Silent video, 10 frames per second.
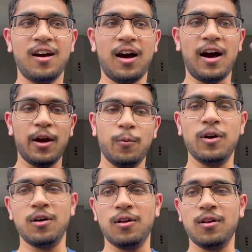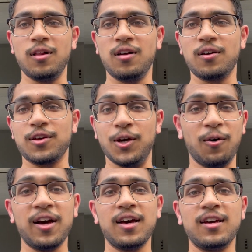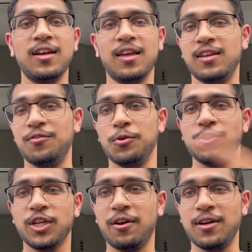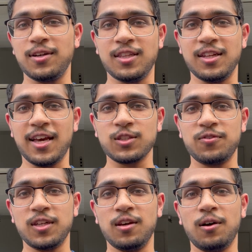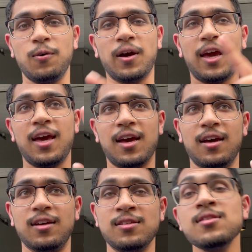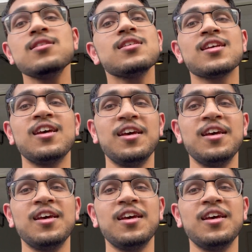I will go ahead and give you a shout out in the next video, and